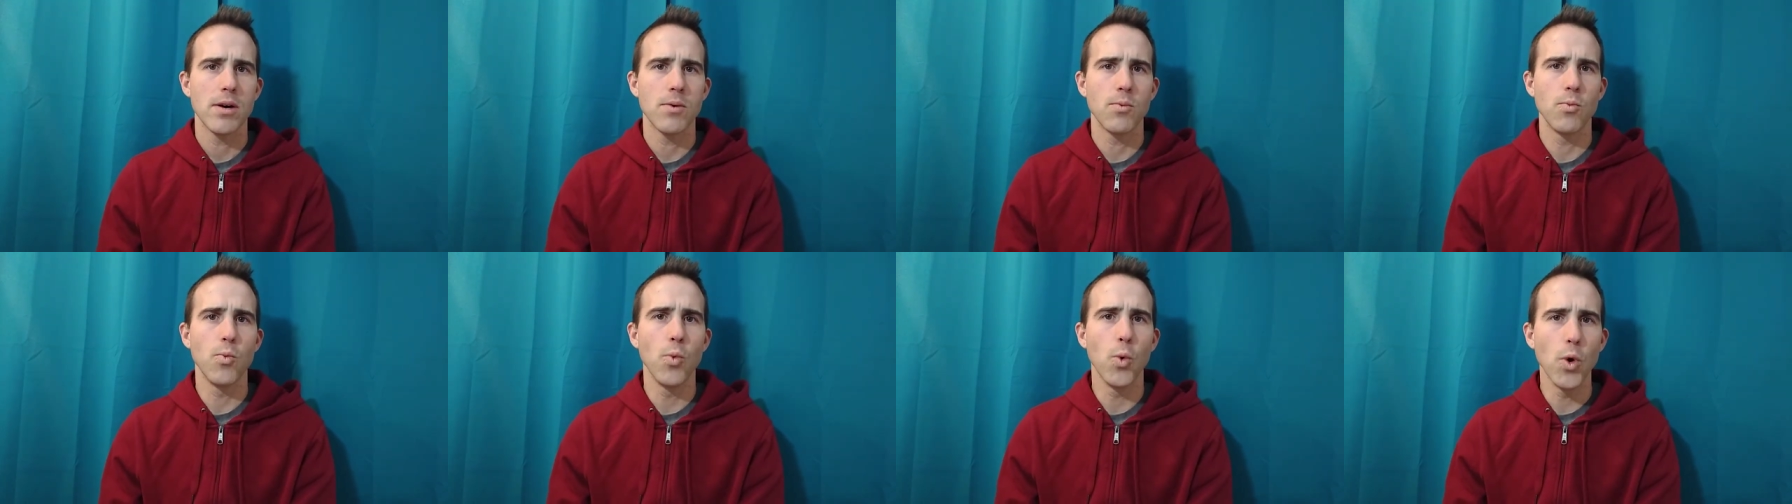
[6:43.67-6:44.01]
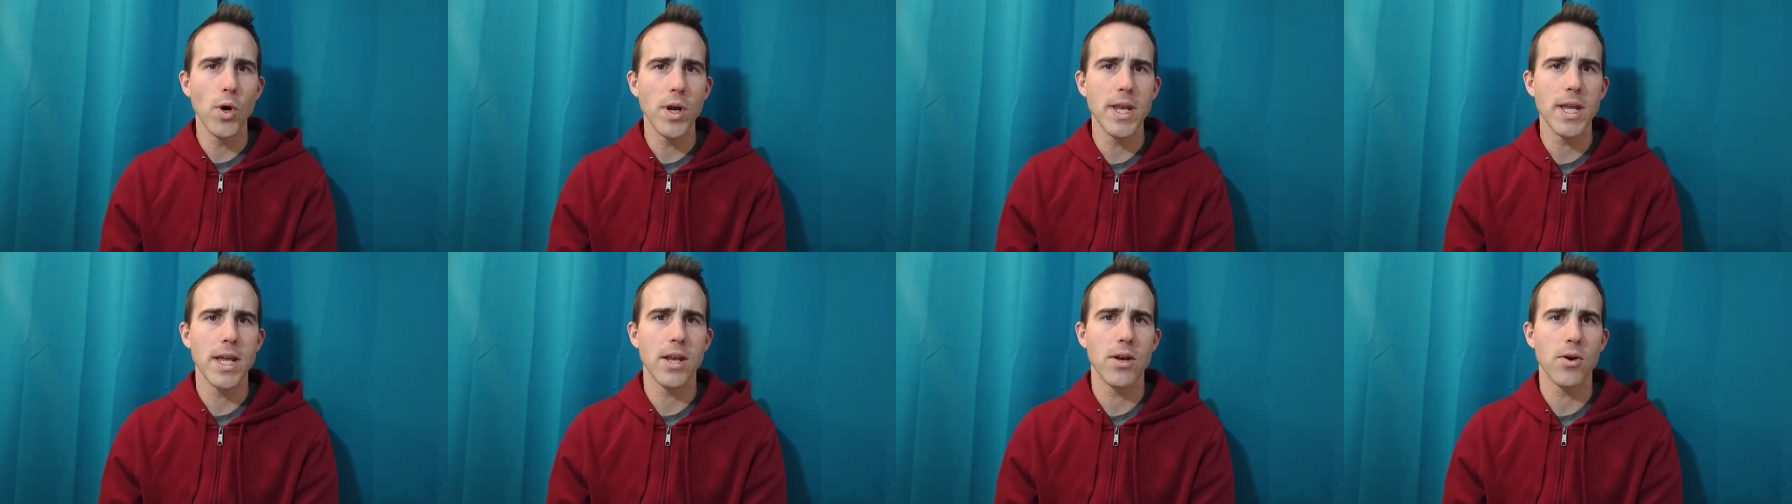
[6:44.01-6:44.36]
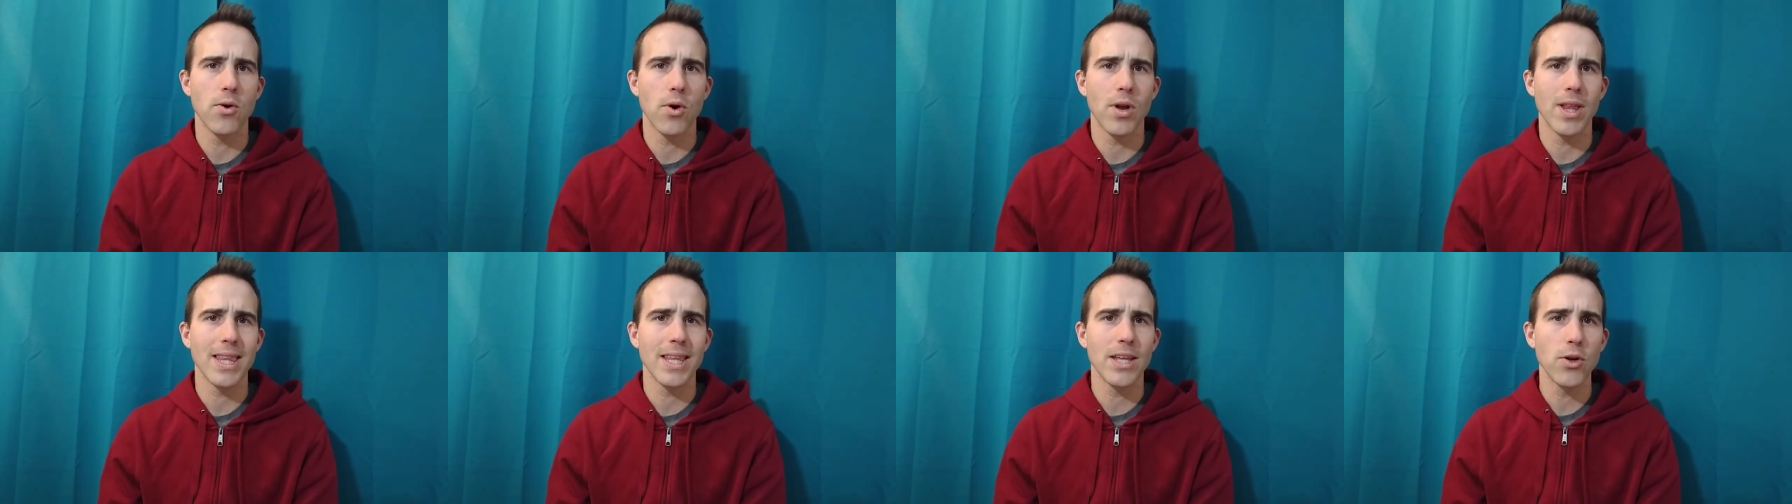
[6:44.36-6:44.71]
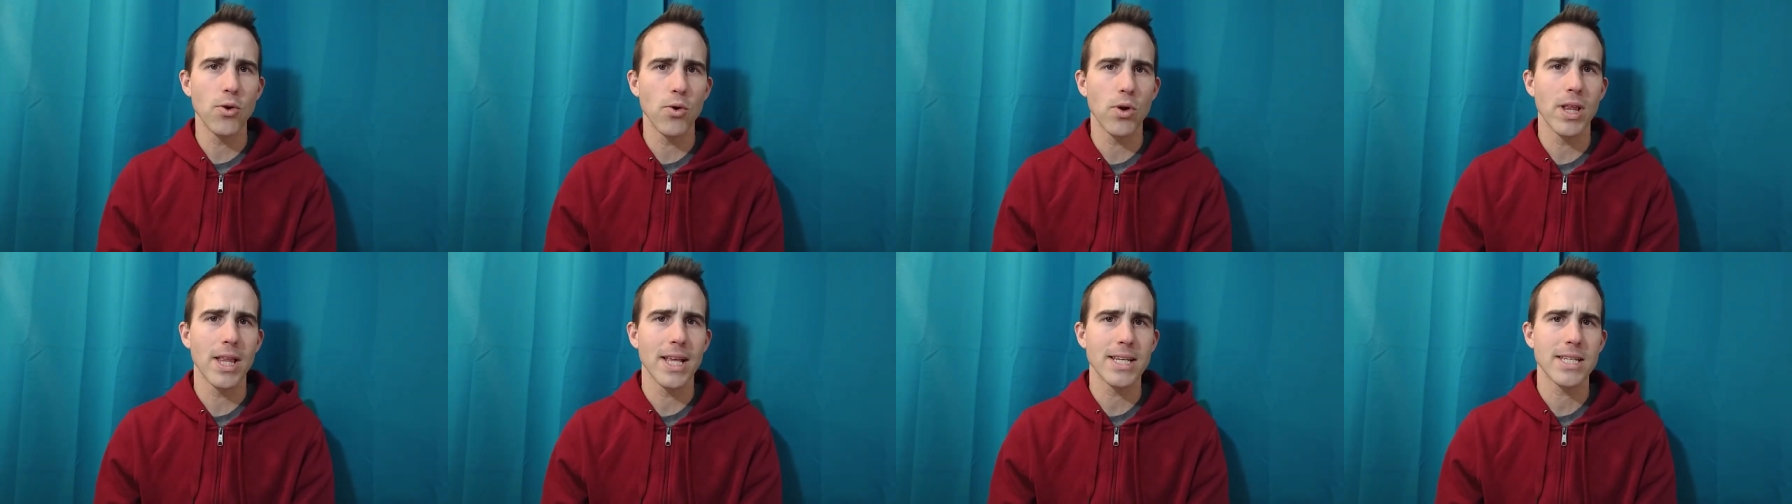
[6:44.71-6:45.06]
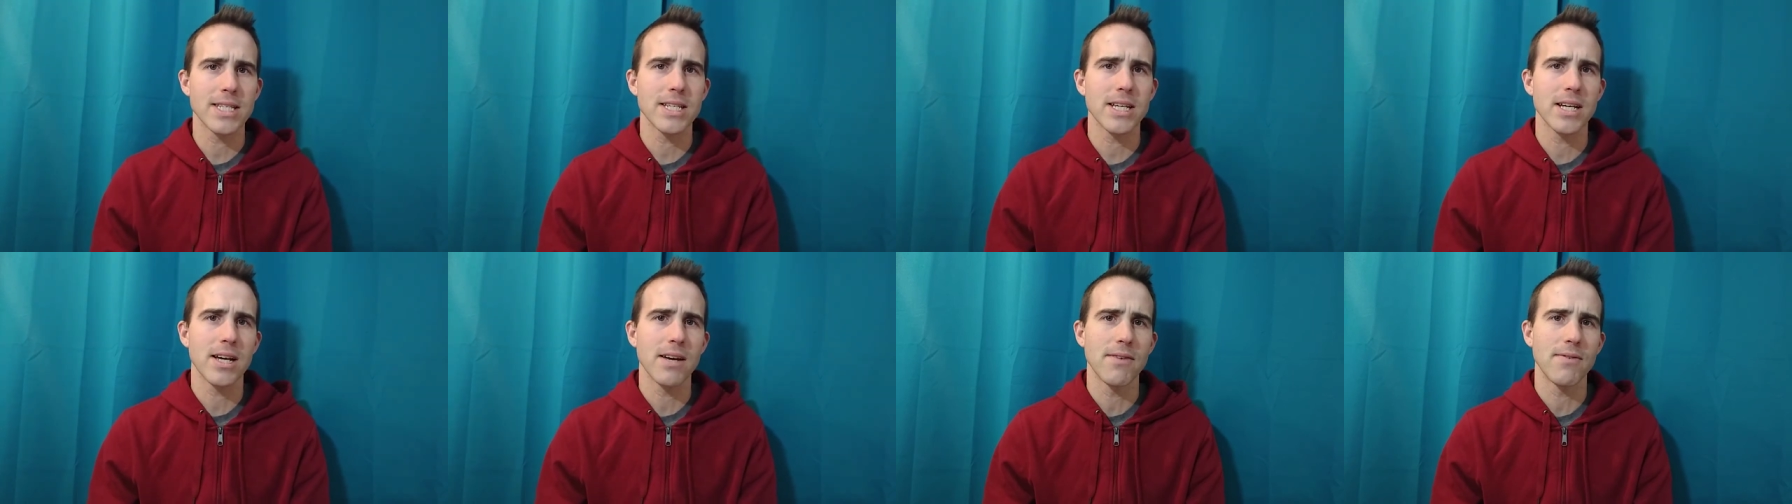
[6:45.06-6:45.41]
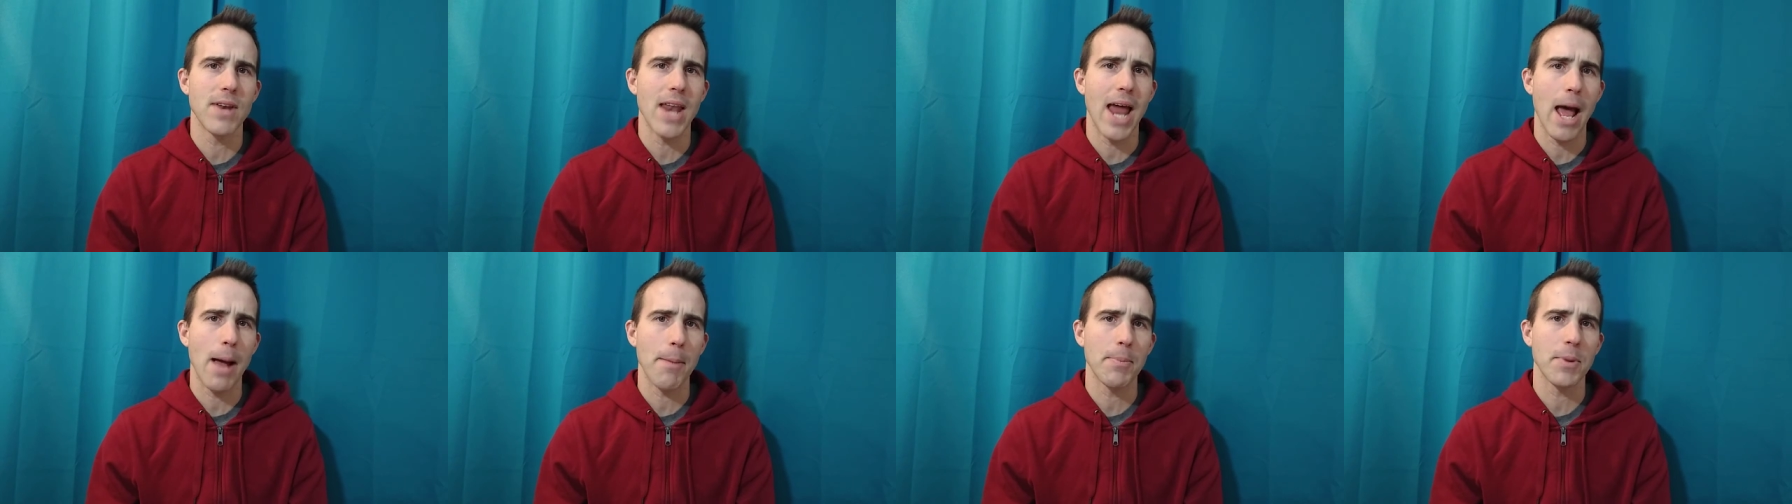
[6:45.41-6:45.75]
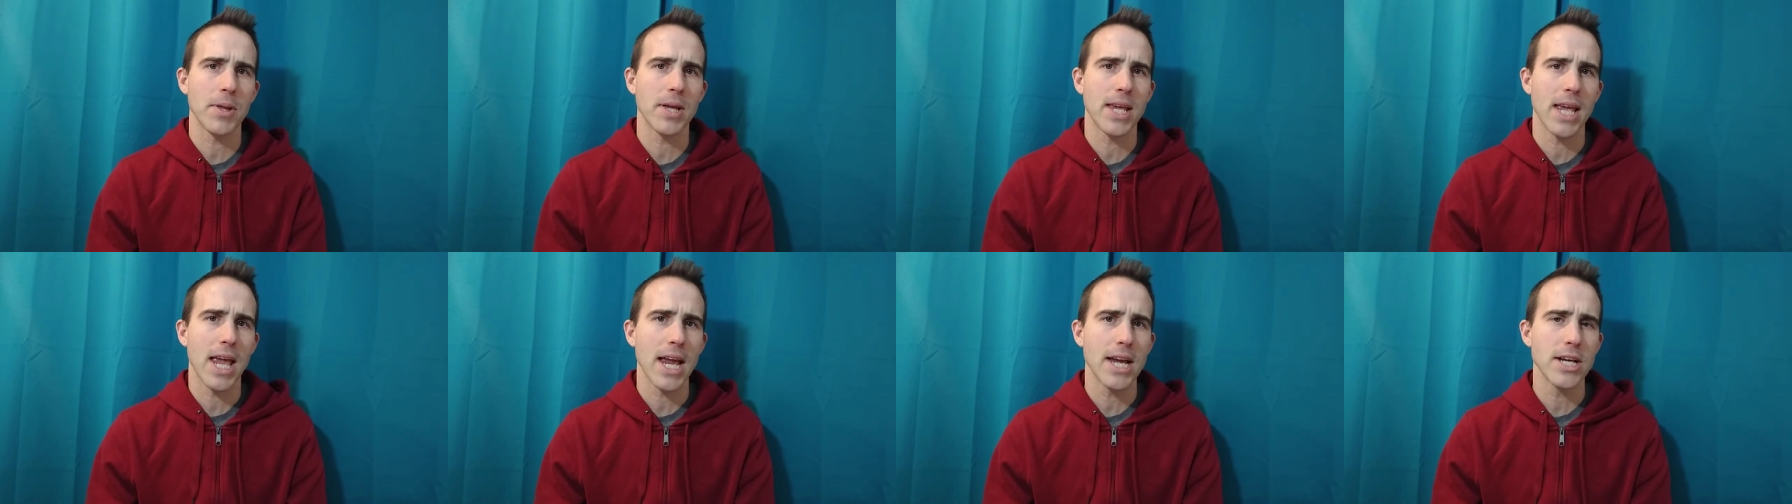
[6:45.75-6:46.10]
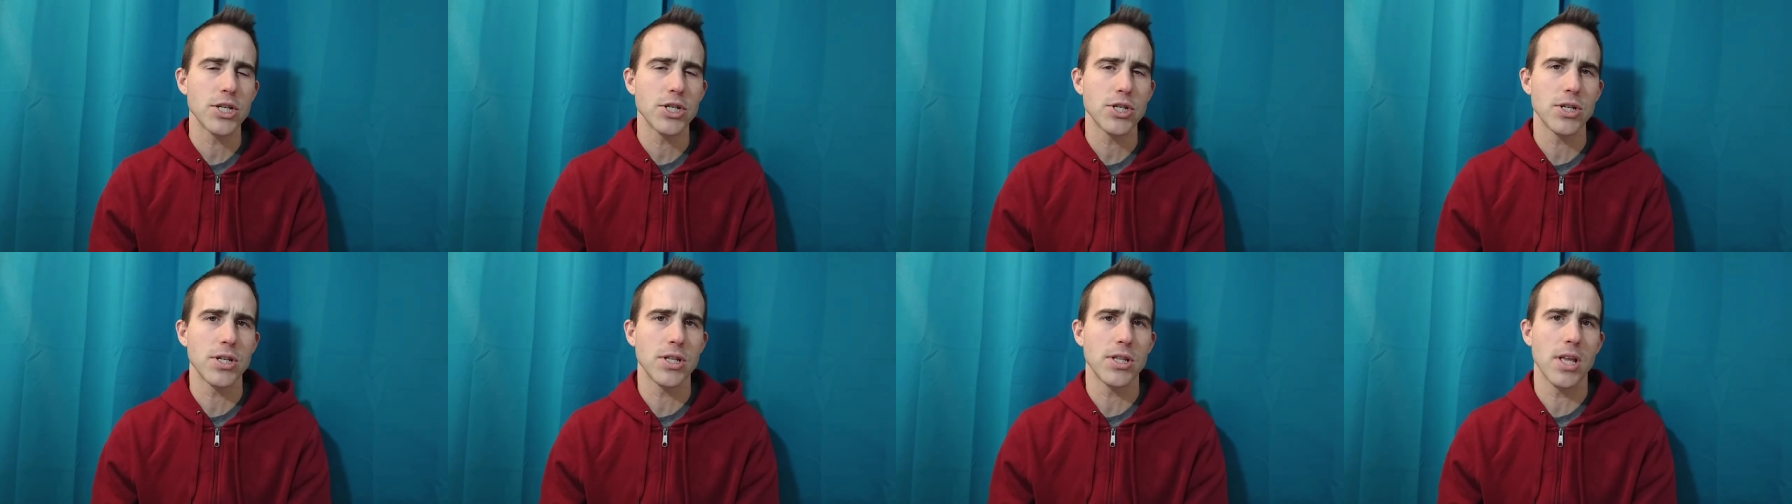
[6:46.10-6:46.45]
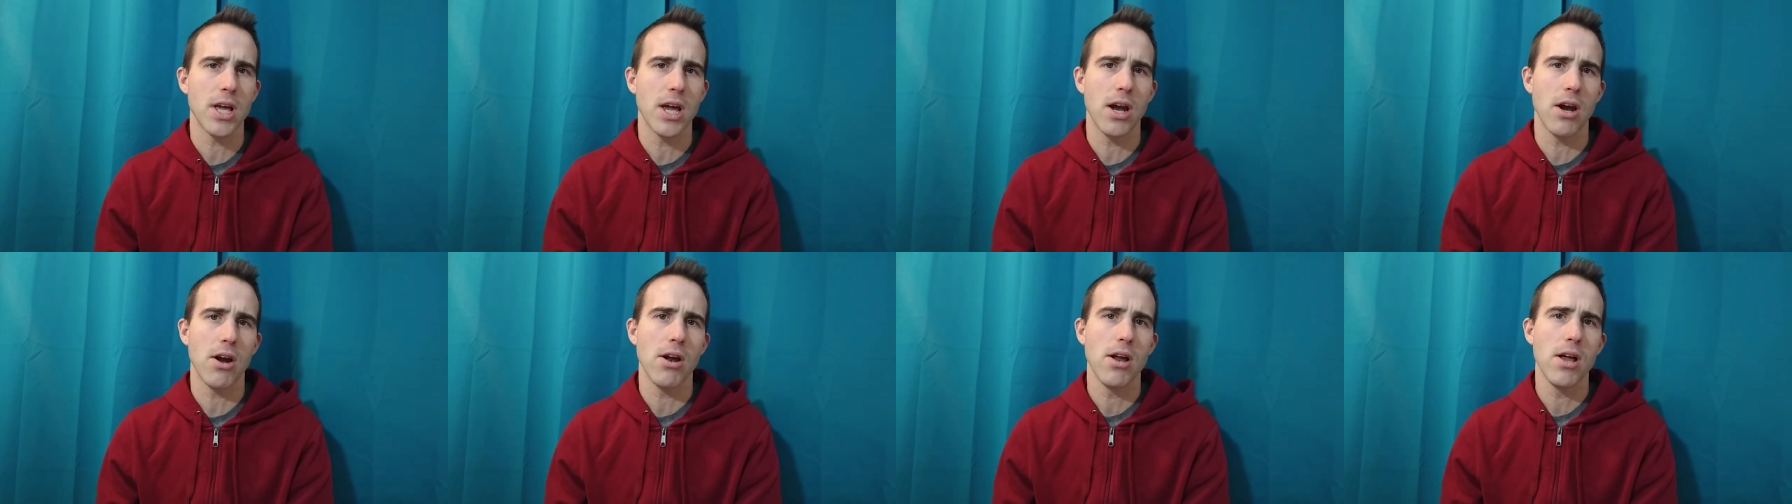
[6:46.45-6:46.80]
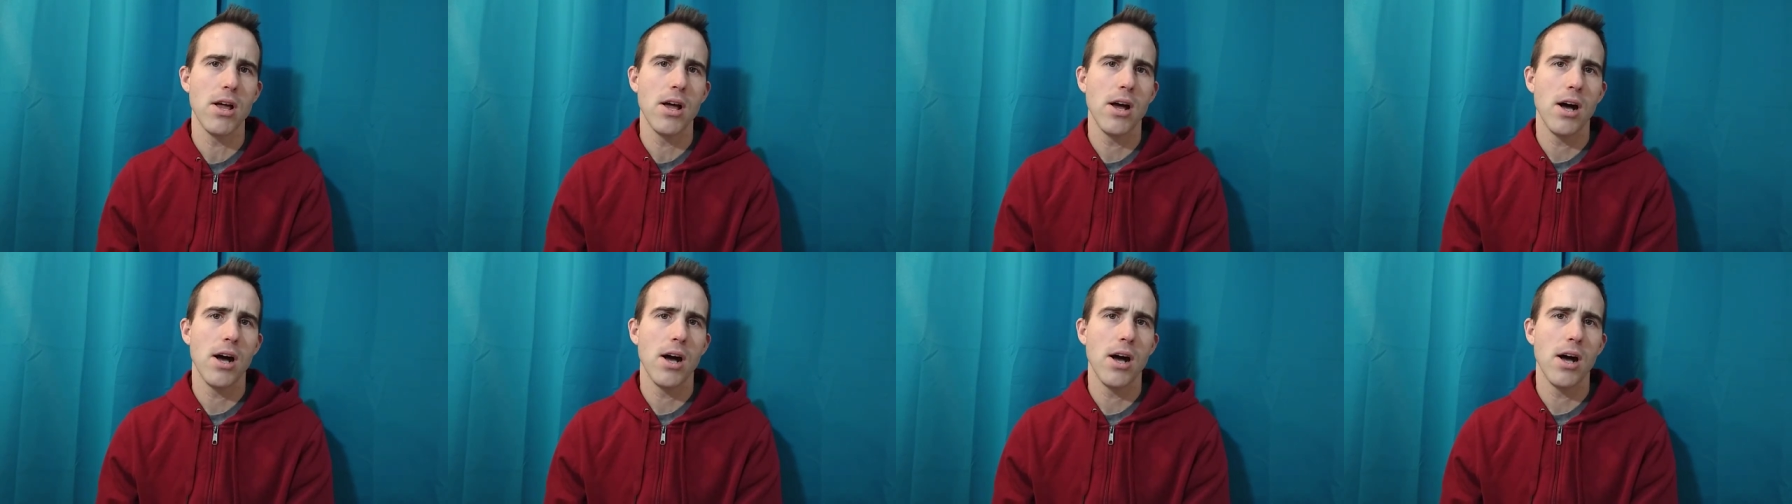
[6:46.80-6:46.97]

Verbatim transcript: wooden or literalistic of an application there